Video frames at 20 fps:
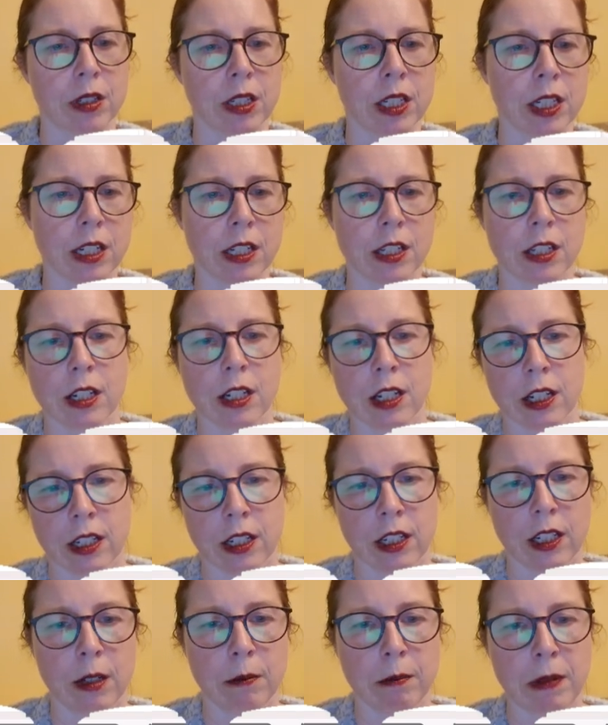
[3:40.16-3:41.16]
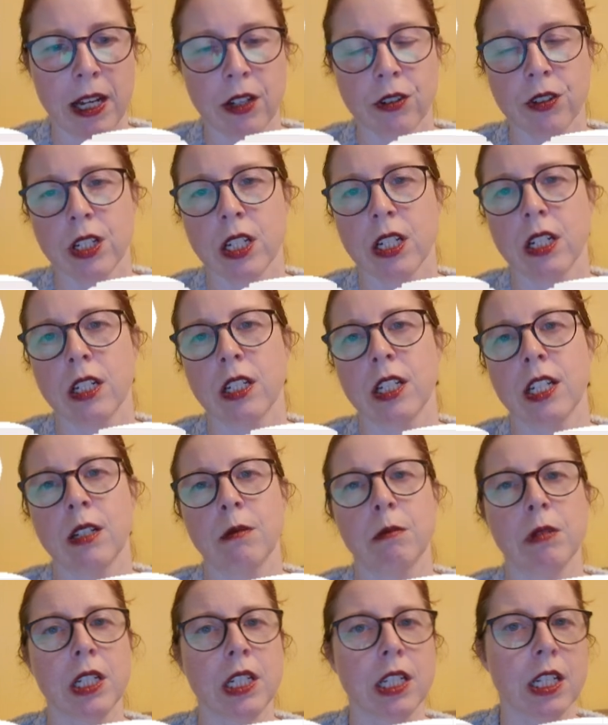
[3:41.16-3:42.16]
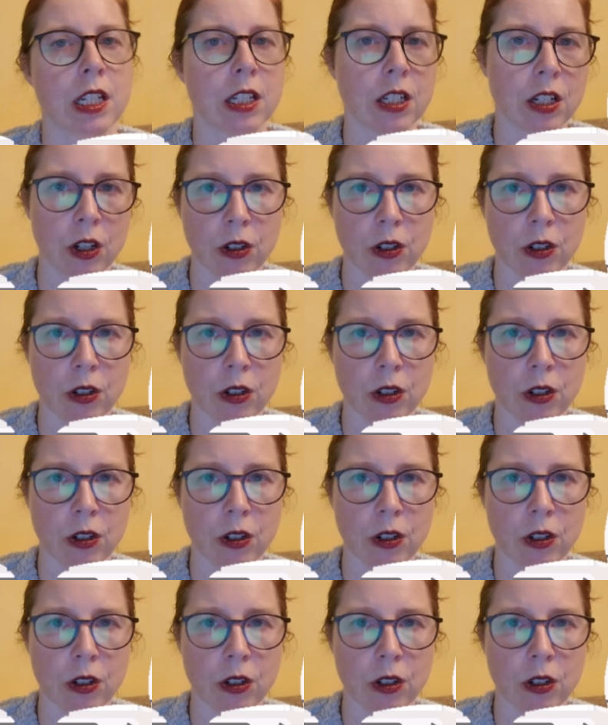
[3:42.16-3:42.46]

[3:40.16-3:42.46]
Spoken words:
these amounts, and somebody says,